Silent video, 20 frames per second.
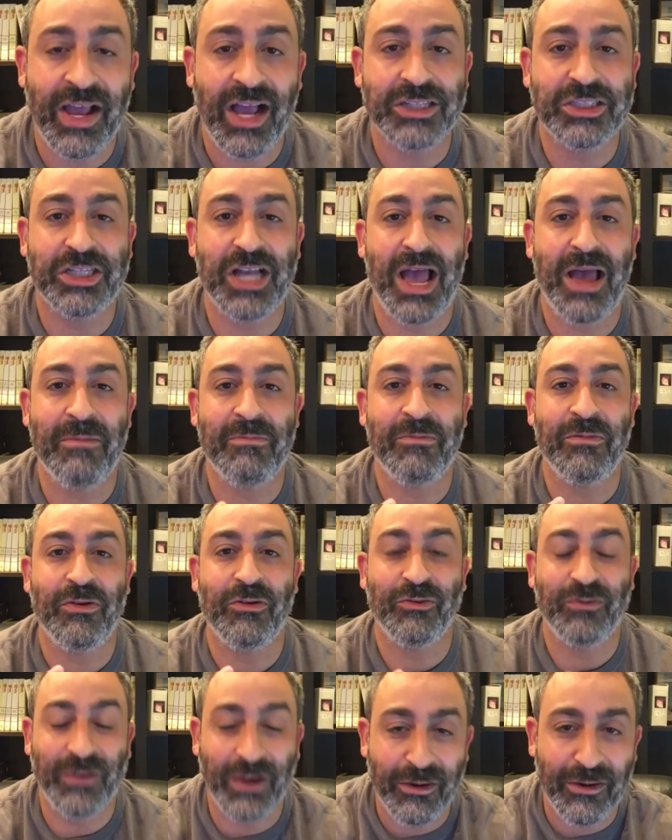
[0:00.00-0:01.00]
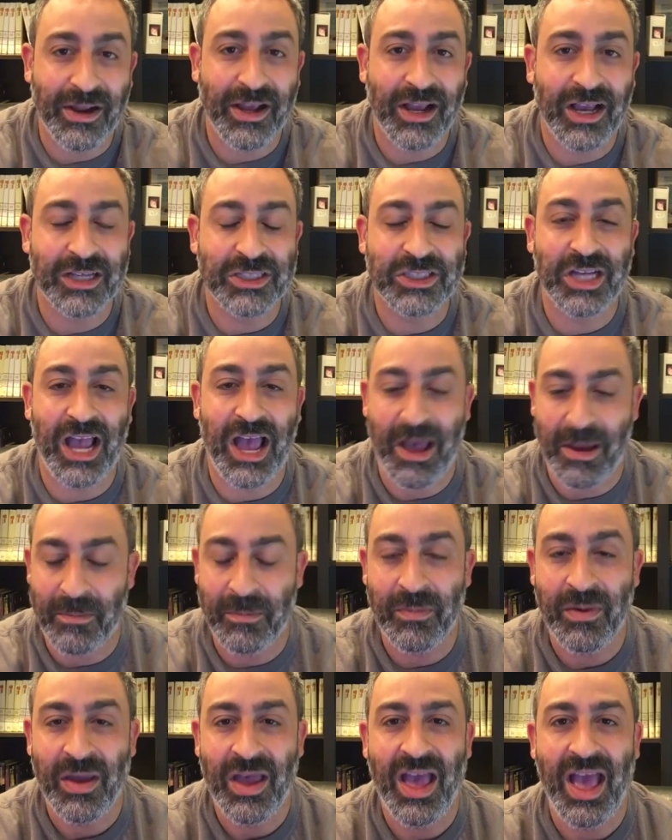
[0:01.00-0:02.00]
Hashem, fearing
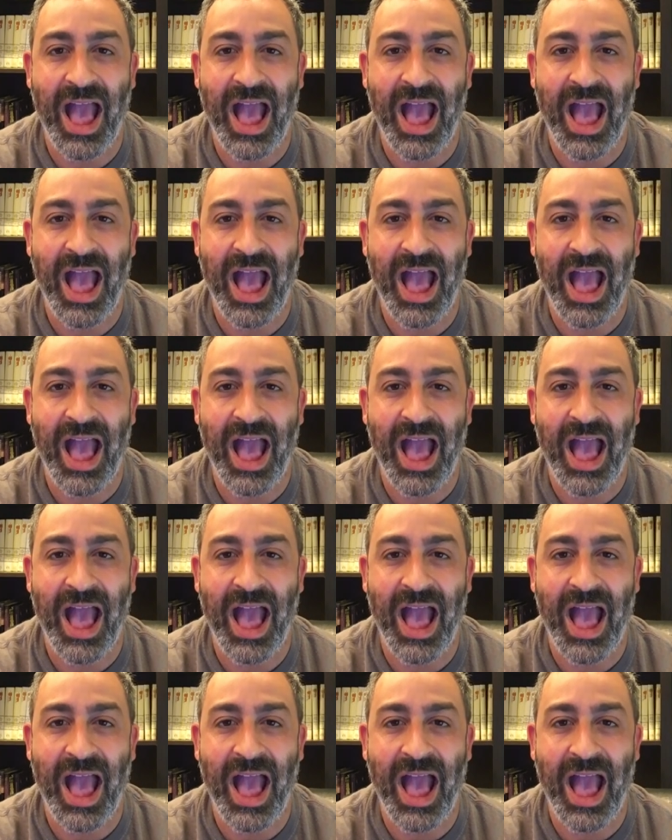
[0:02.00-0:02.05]
Hashem,